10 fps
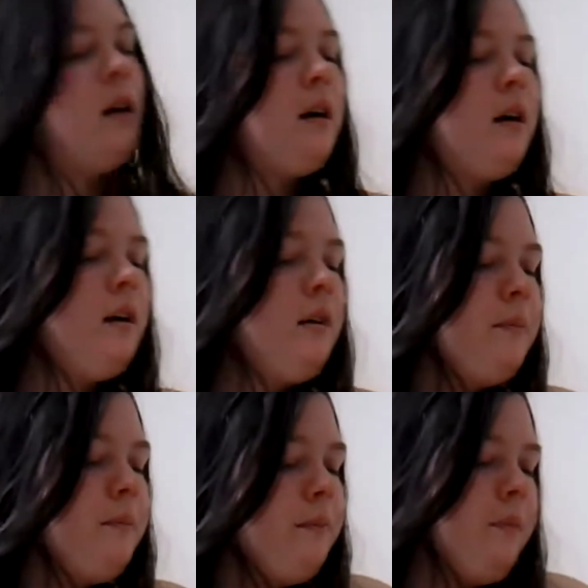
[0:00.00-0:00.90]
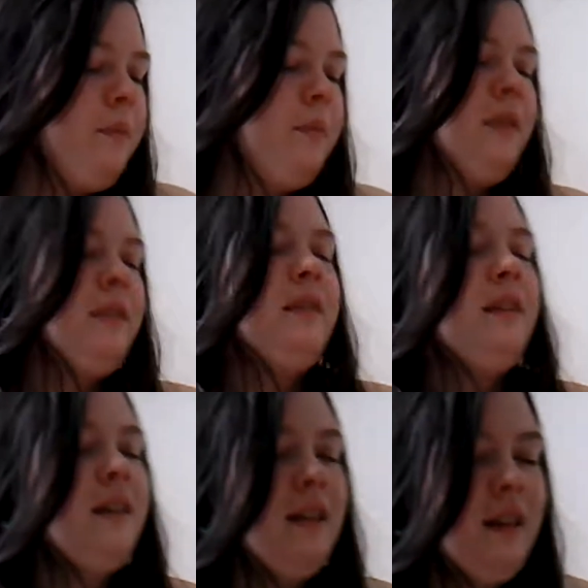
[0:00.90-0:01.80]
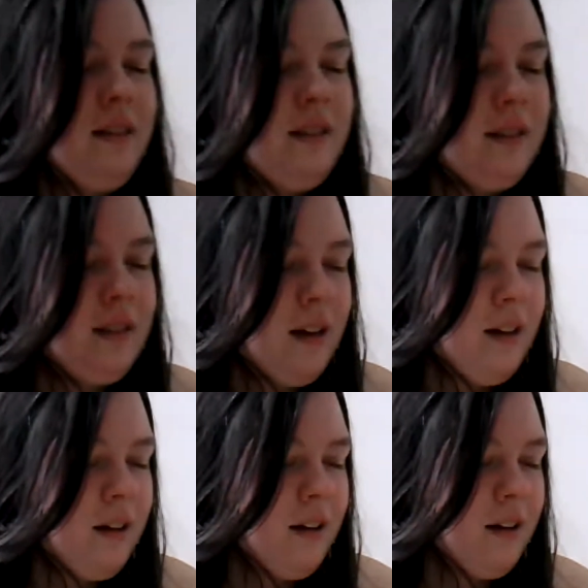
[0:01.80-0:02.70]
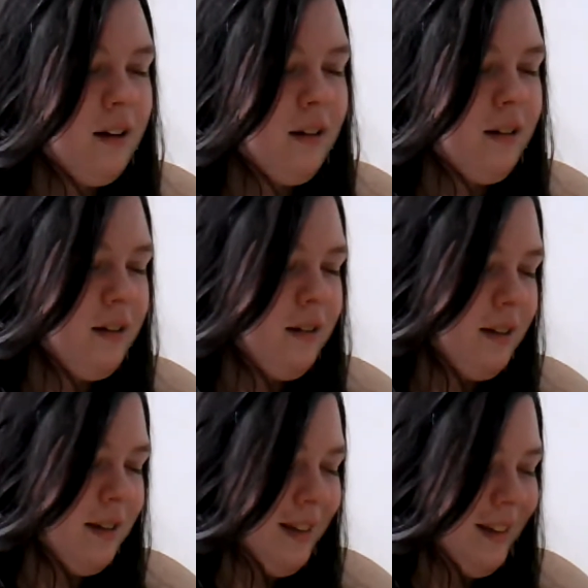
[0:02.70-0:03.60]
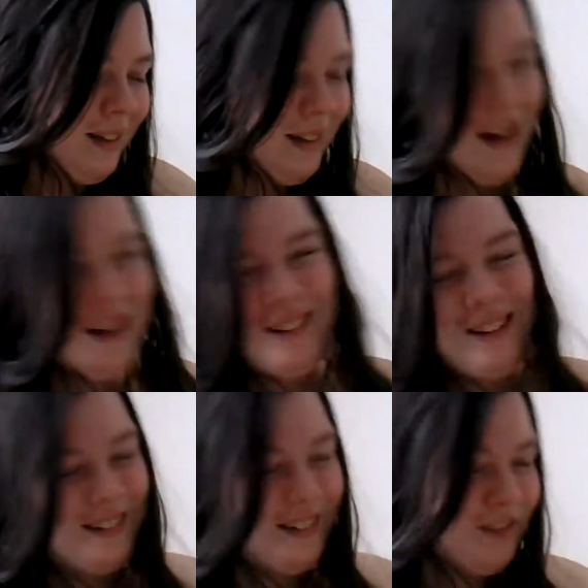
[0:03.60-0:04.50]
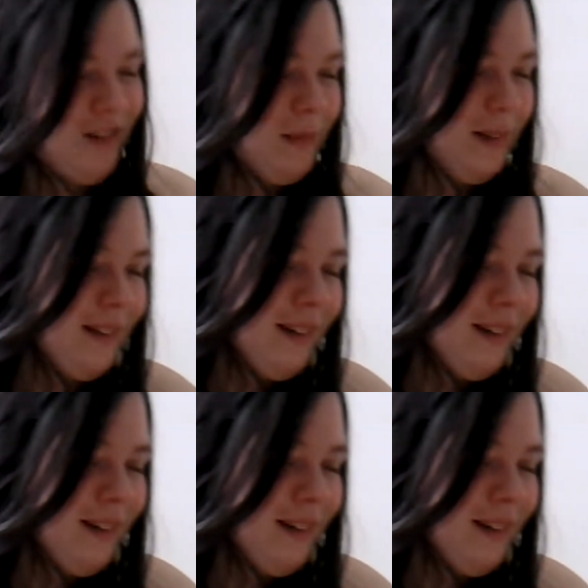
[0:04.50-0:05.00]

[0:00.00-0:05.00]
go. It's, I don't know how to describe it.